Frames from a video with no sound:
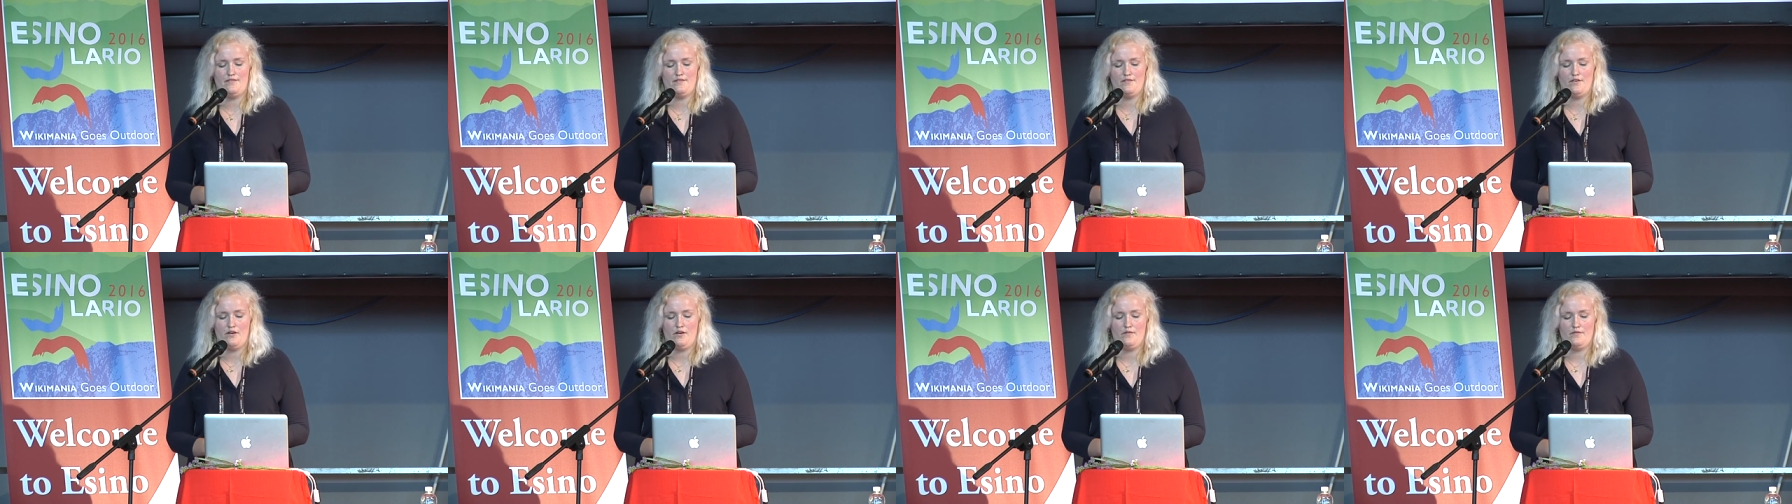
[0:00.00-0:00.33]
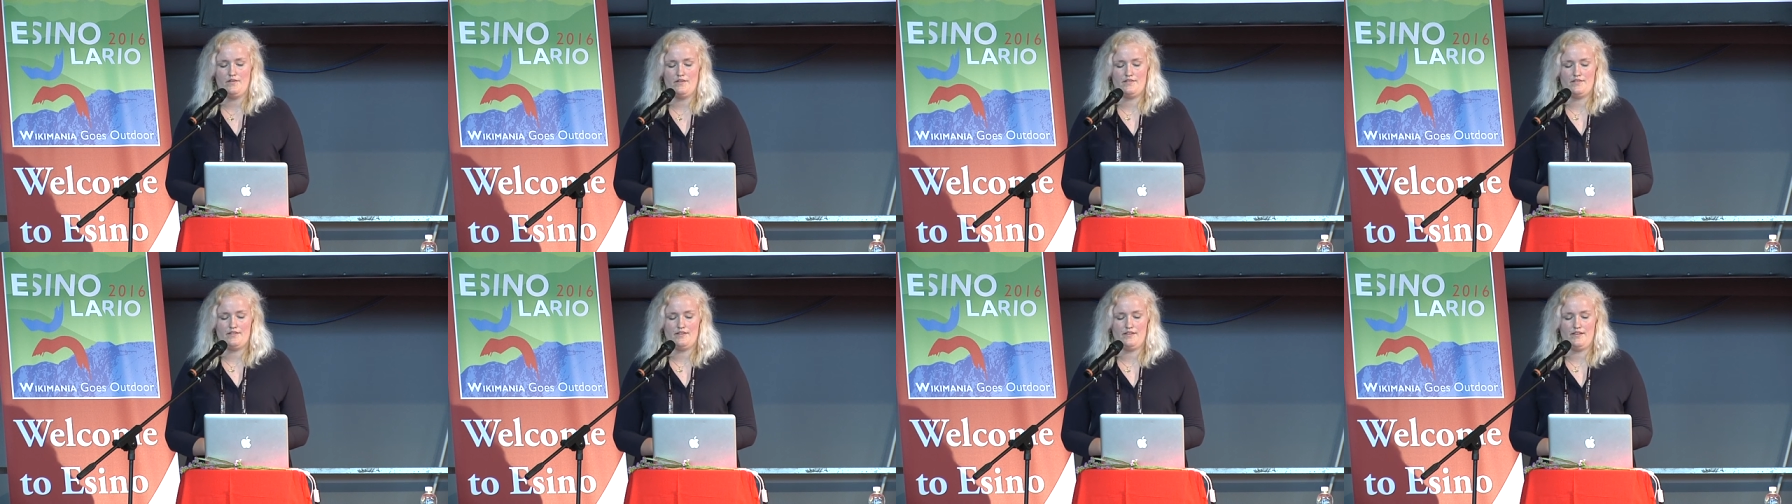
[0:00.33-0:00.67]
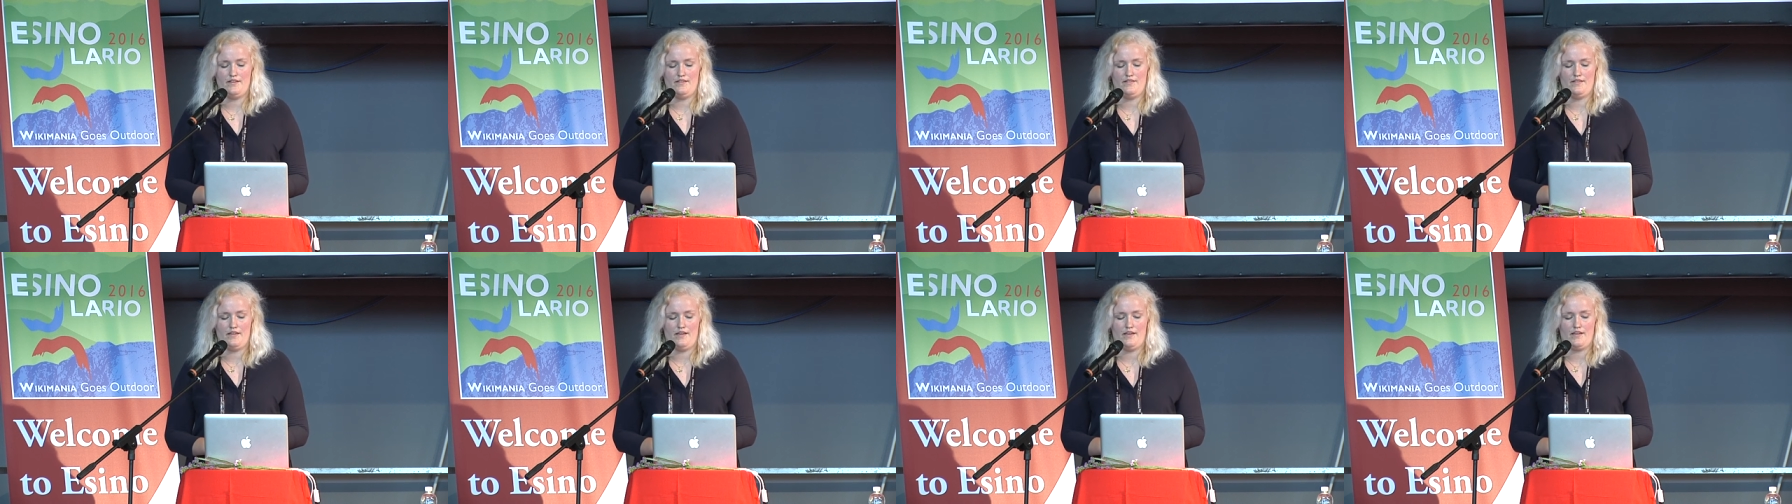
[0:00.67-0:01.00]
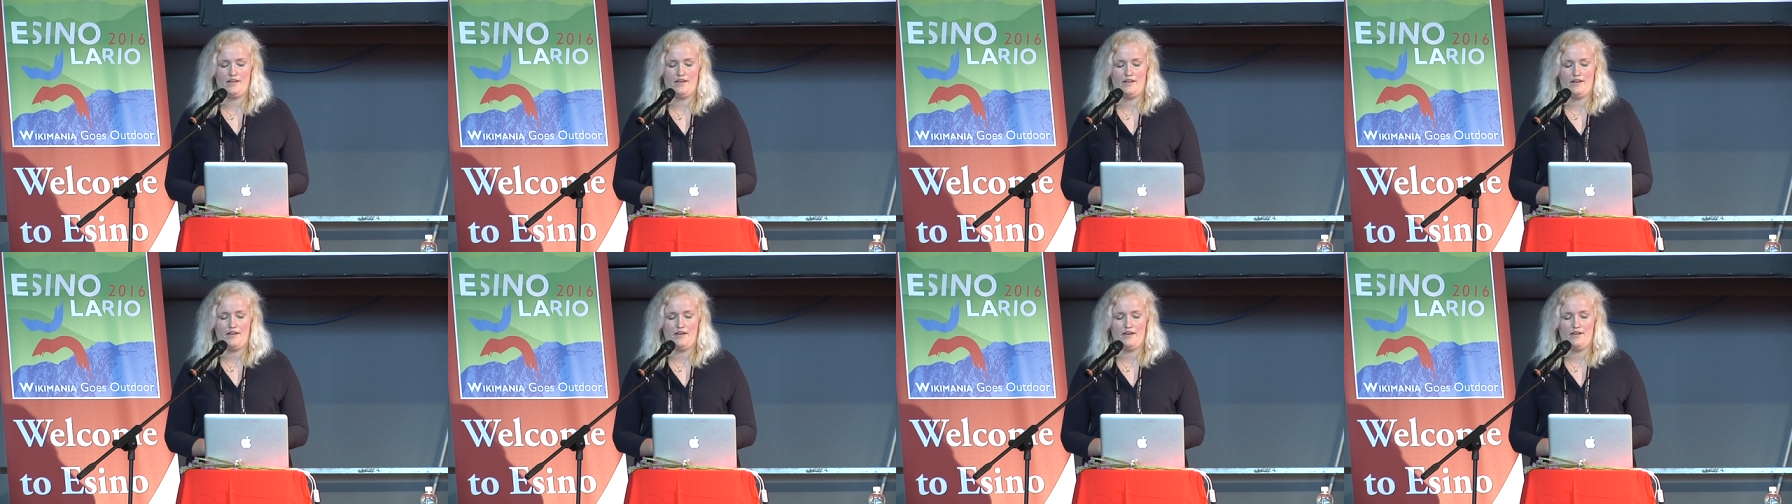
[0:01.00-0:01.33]
so obviously they
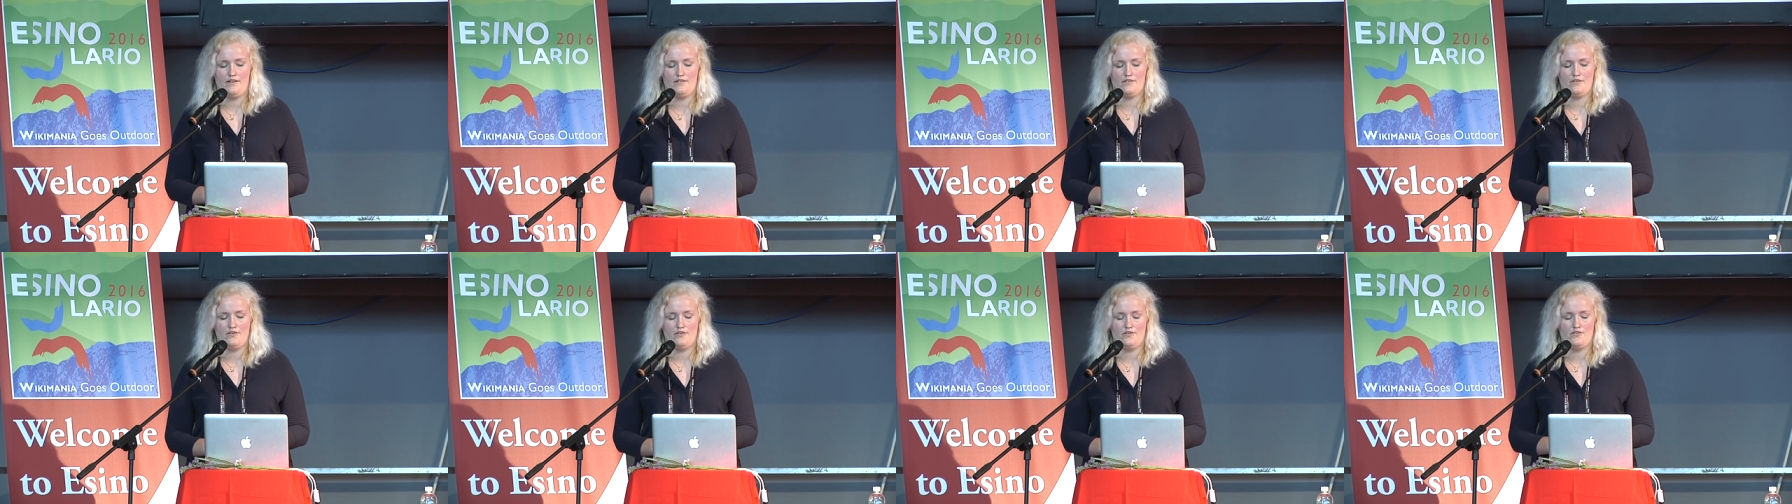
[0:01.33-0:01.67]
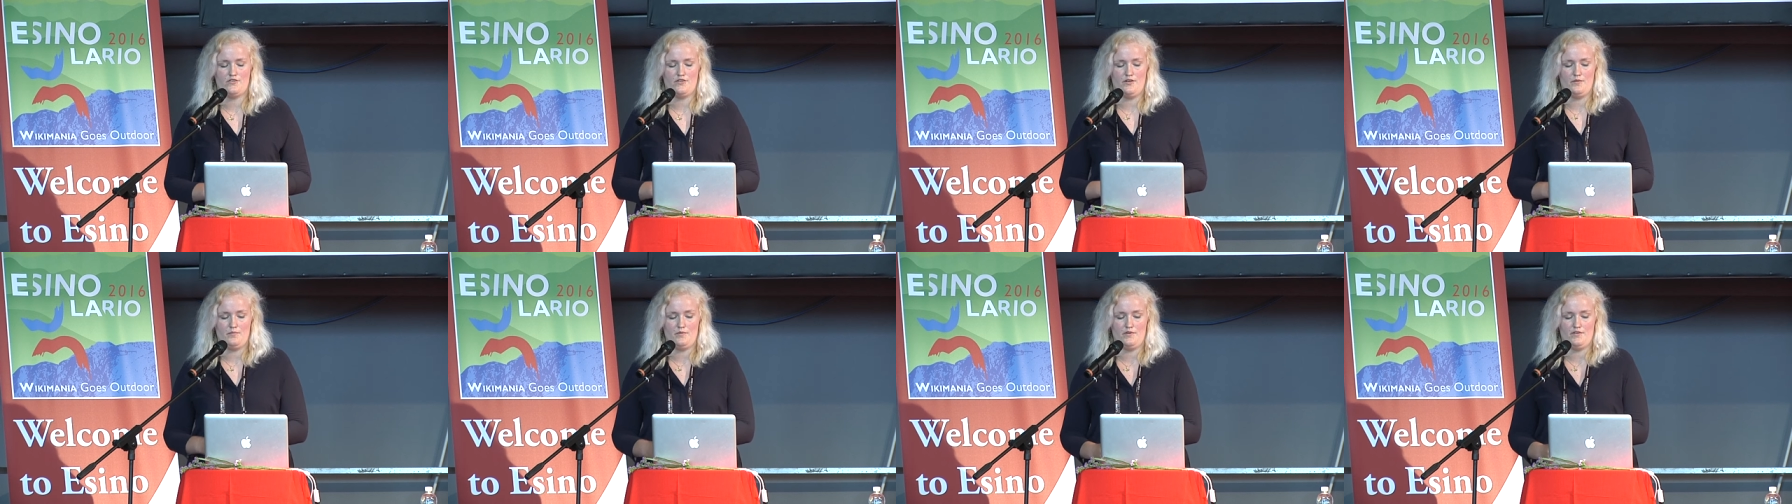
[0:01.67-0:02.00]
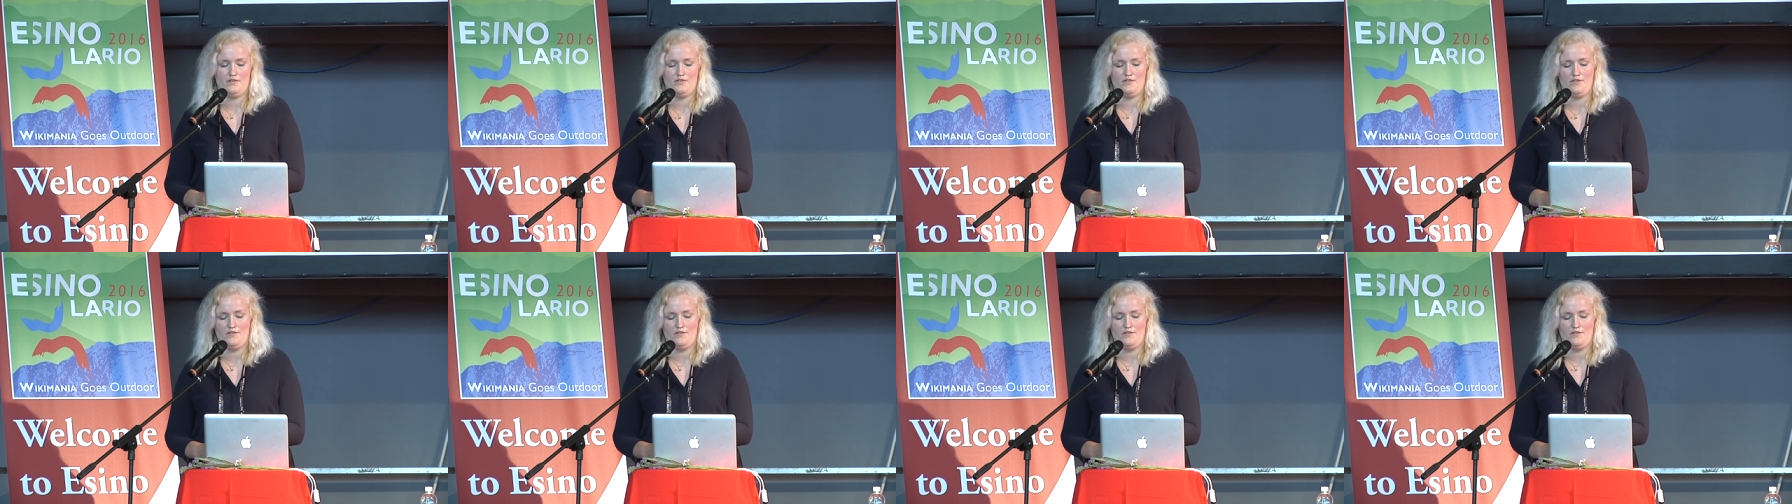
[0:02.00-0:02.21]
cannot contribute